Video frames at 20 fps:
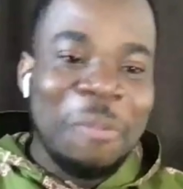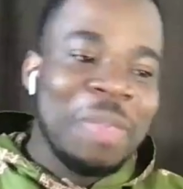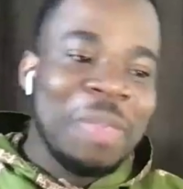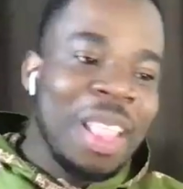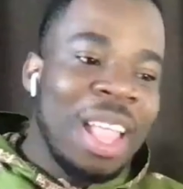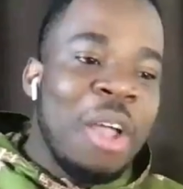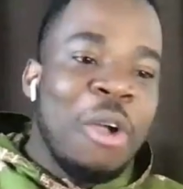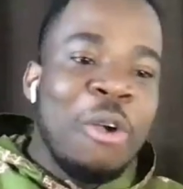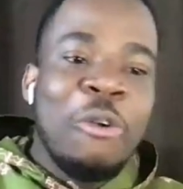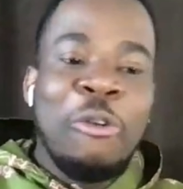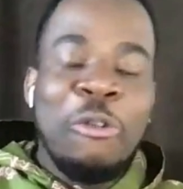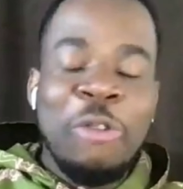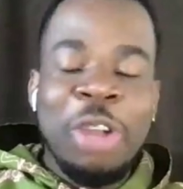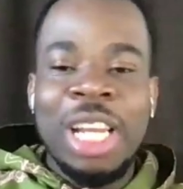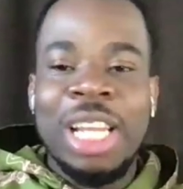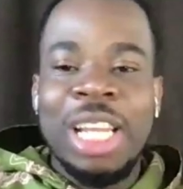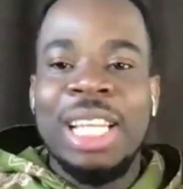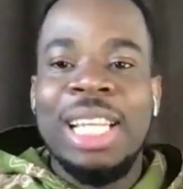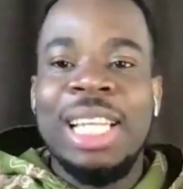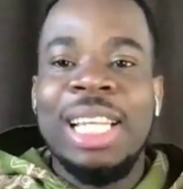so
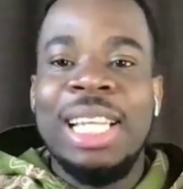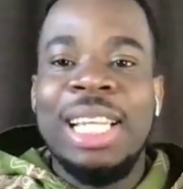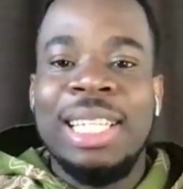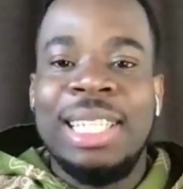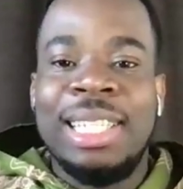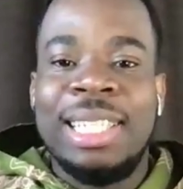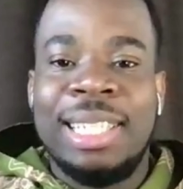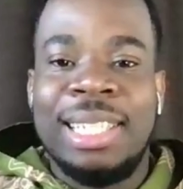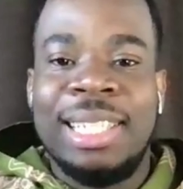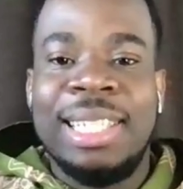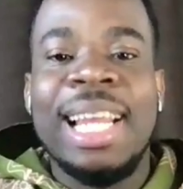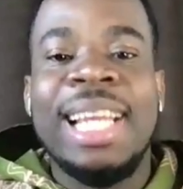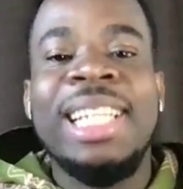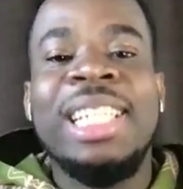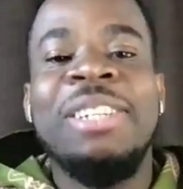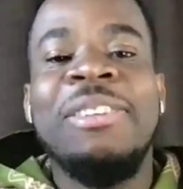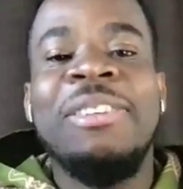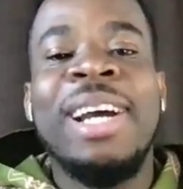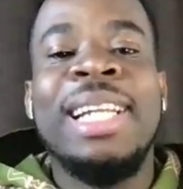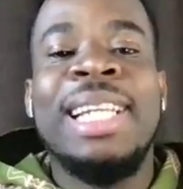really,
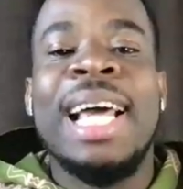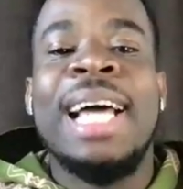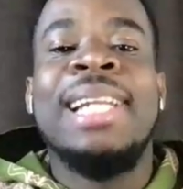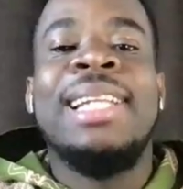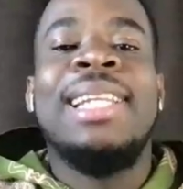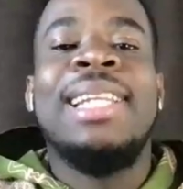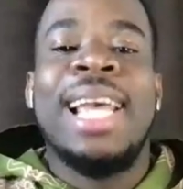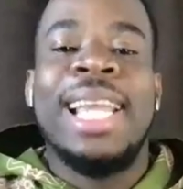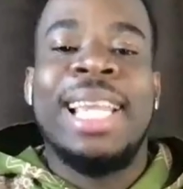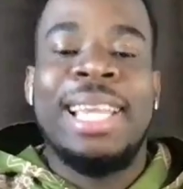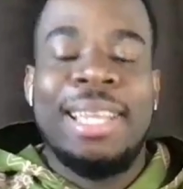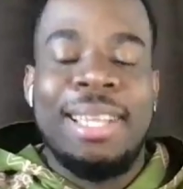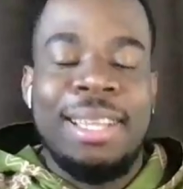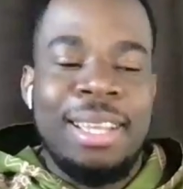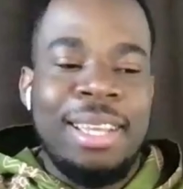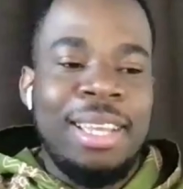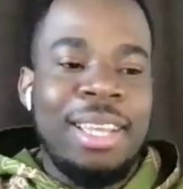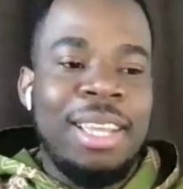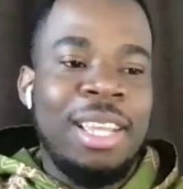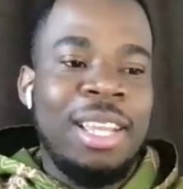it's Nigeria that
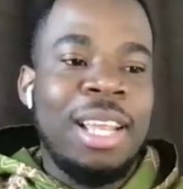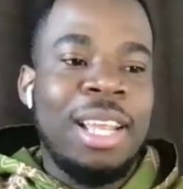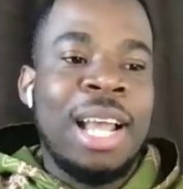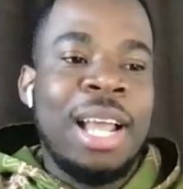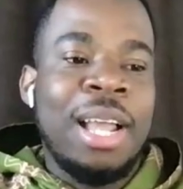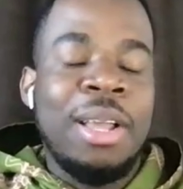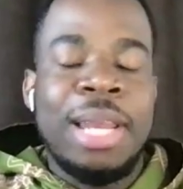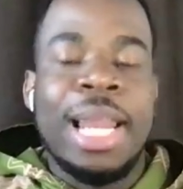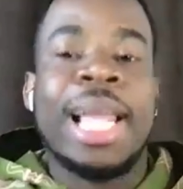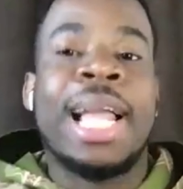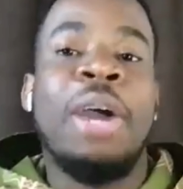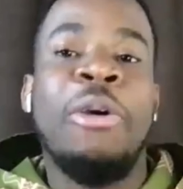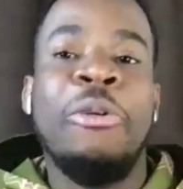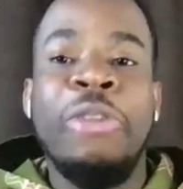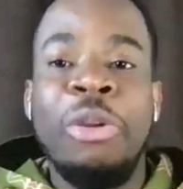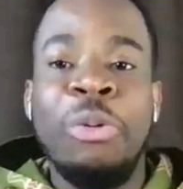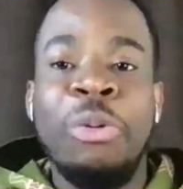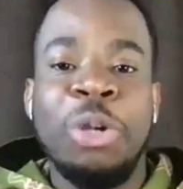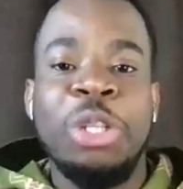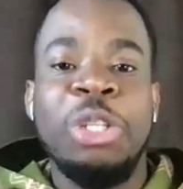like, eh,
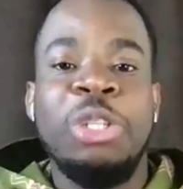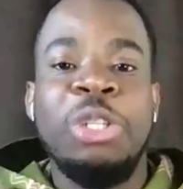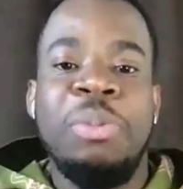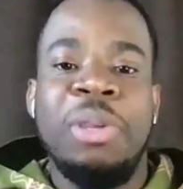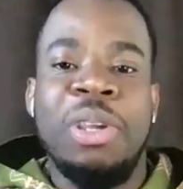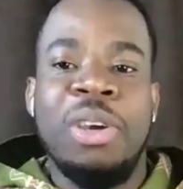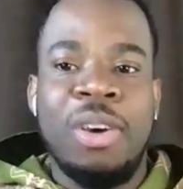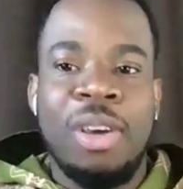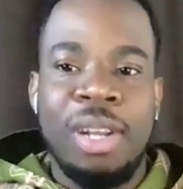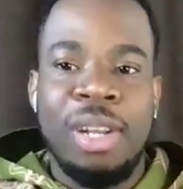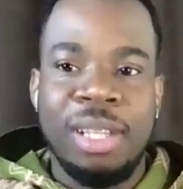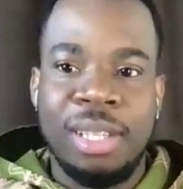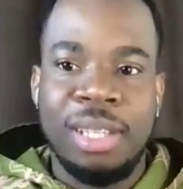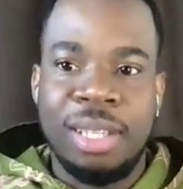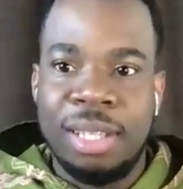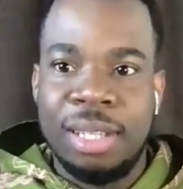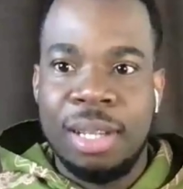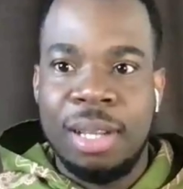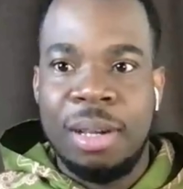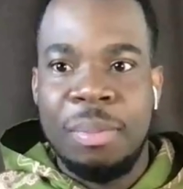like I really want you to
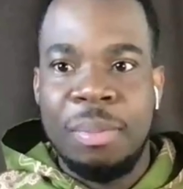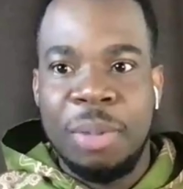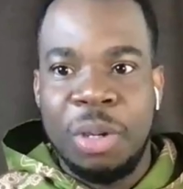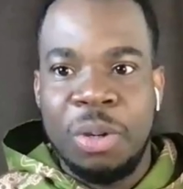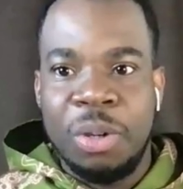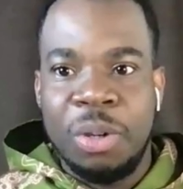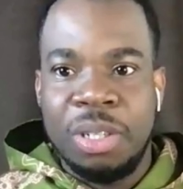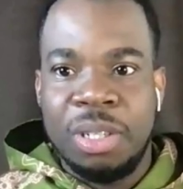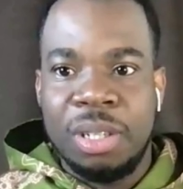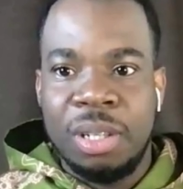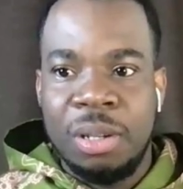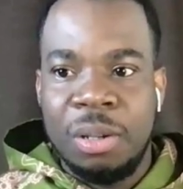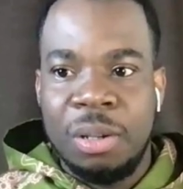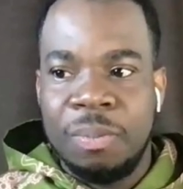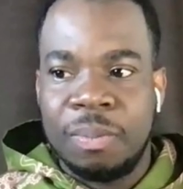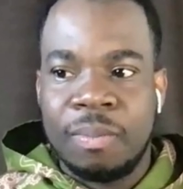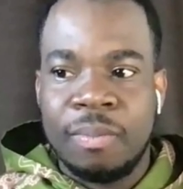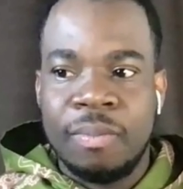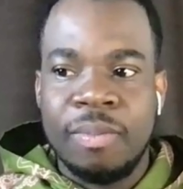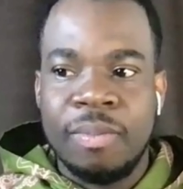be honest, um,
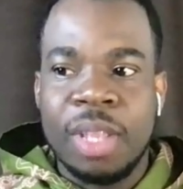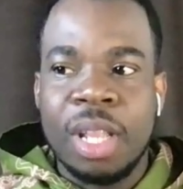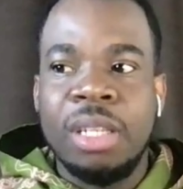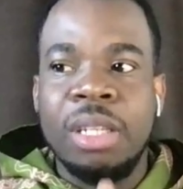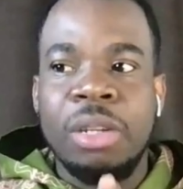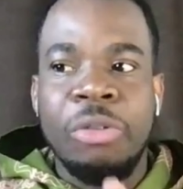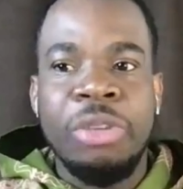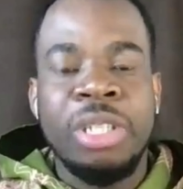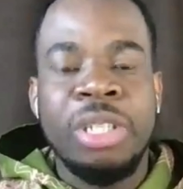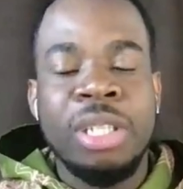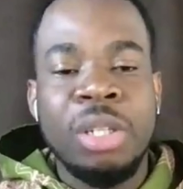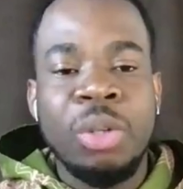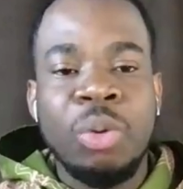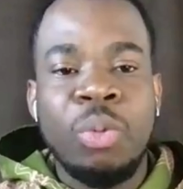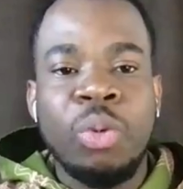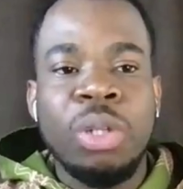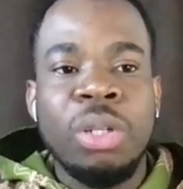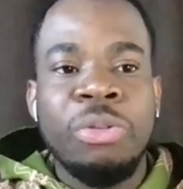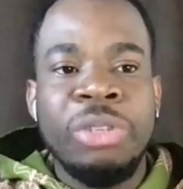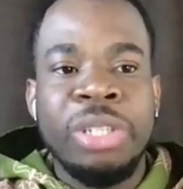because um,
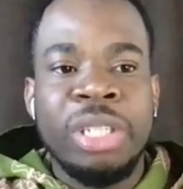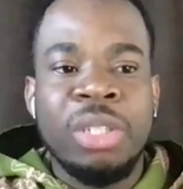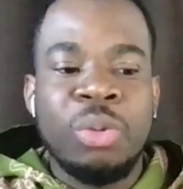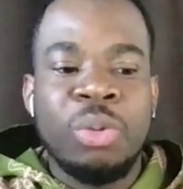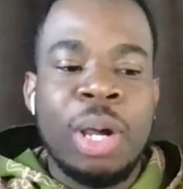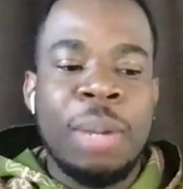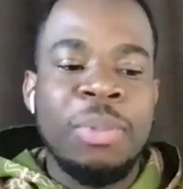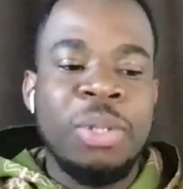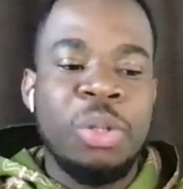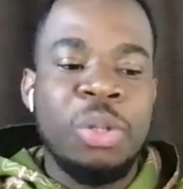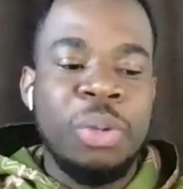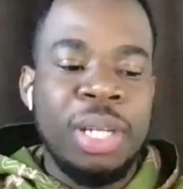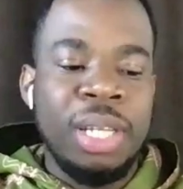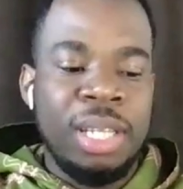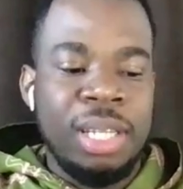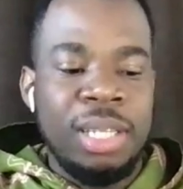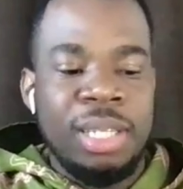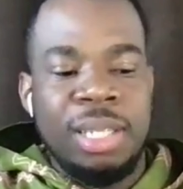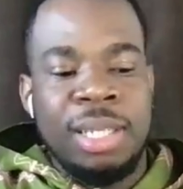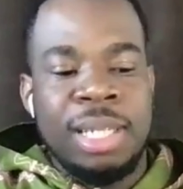the reason reasons
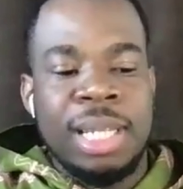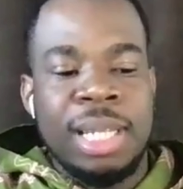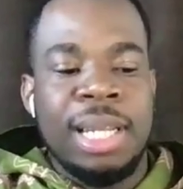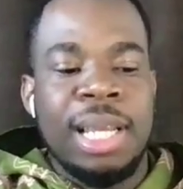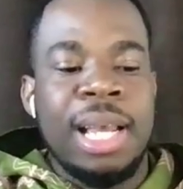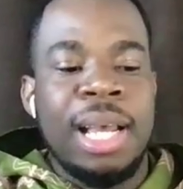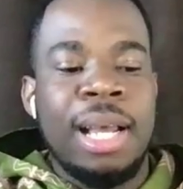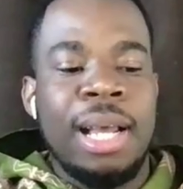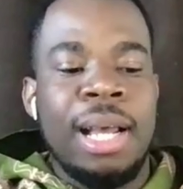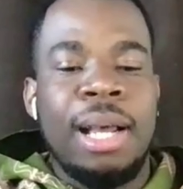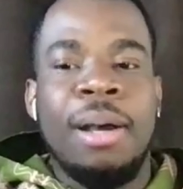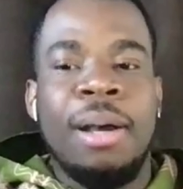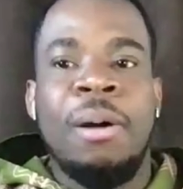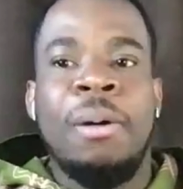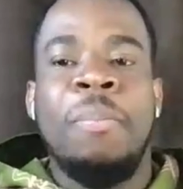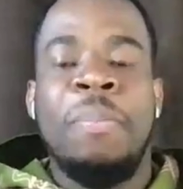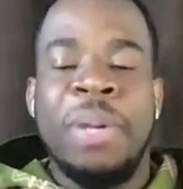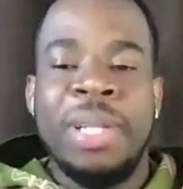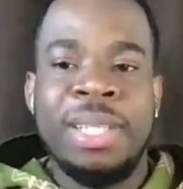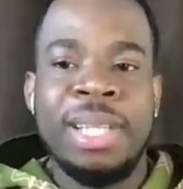why I'm doing this is that
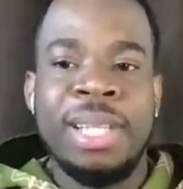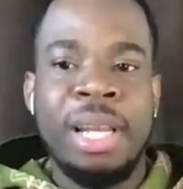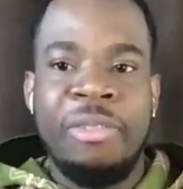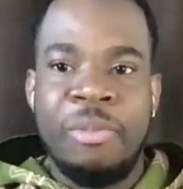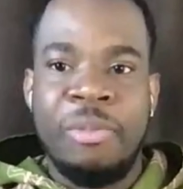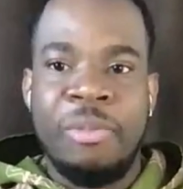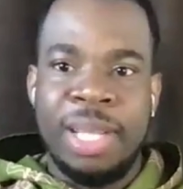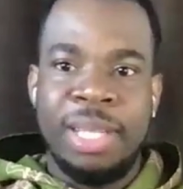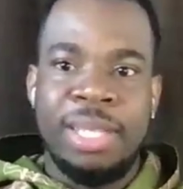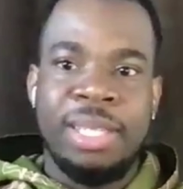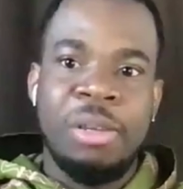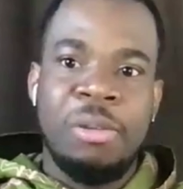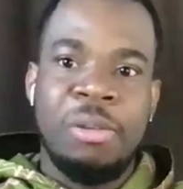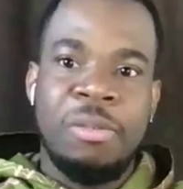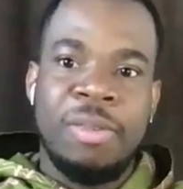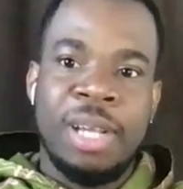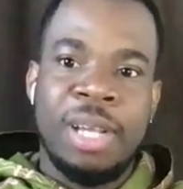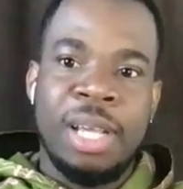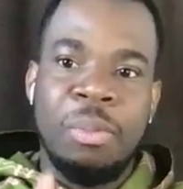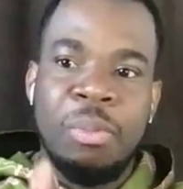um, personally
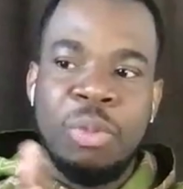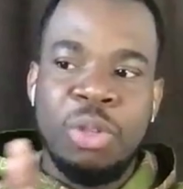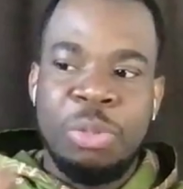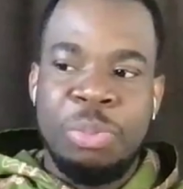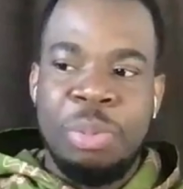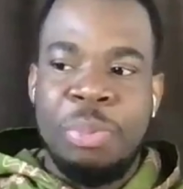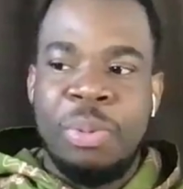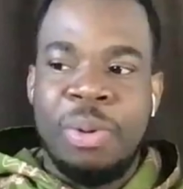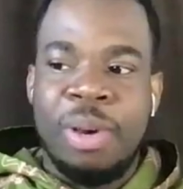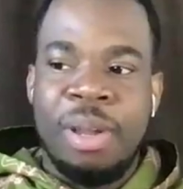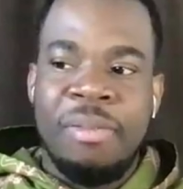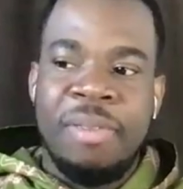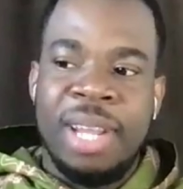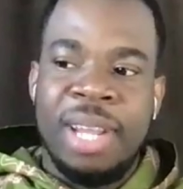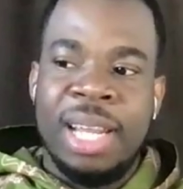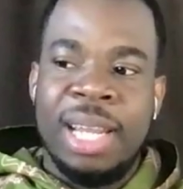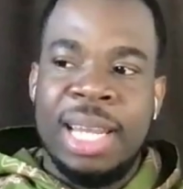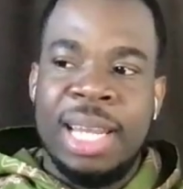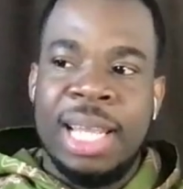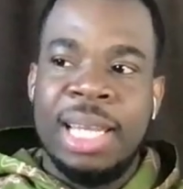for myself and
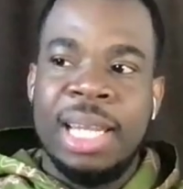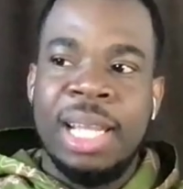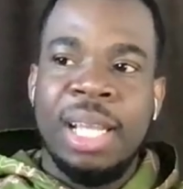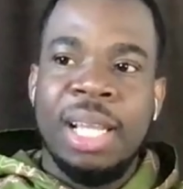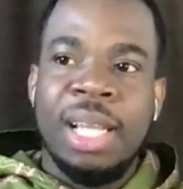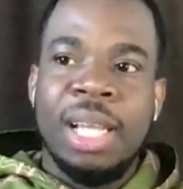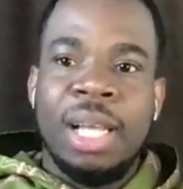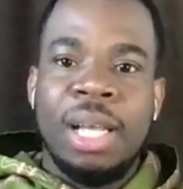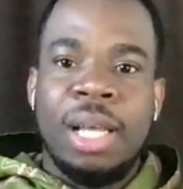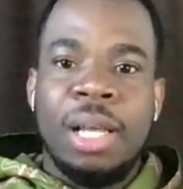most people, I find out mm.